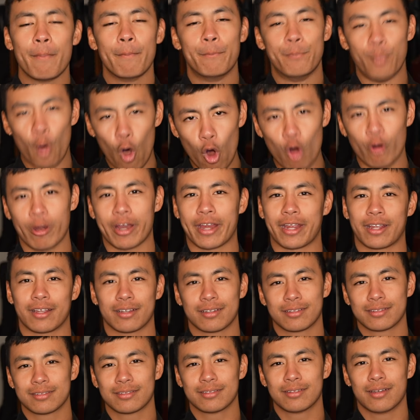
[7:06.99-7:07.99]

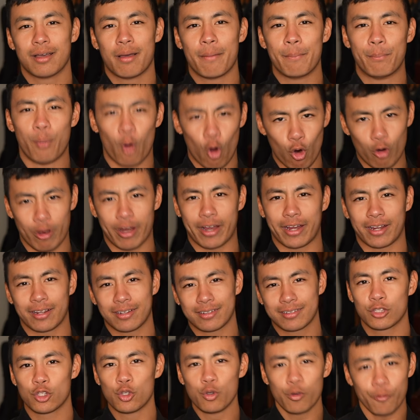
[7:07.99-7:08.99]
Boring.
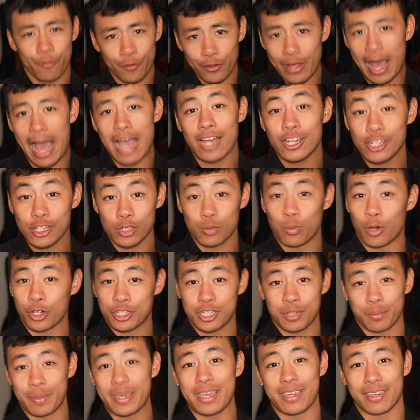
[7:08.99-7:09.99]
You would feel anxious
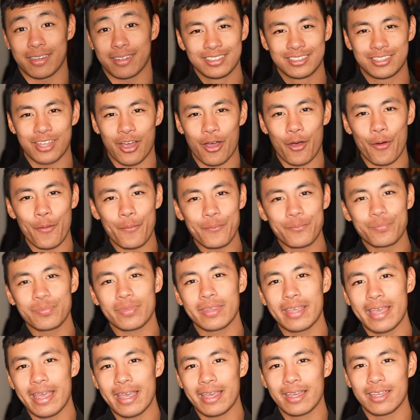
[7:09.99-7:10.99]
watching me. So
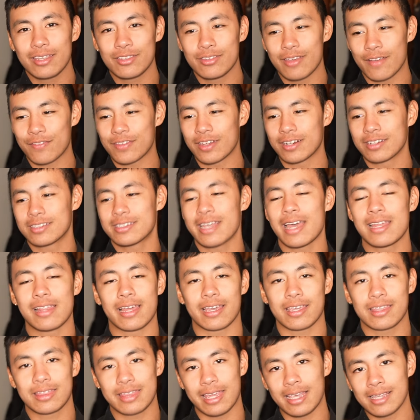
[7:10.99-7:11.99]
you have to understand,
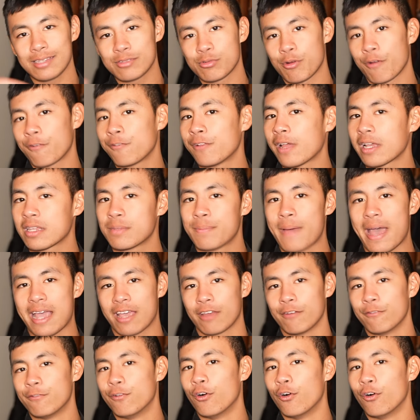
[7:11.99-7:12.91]
like, things reflect back and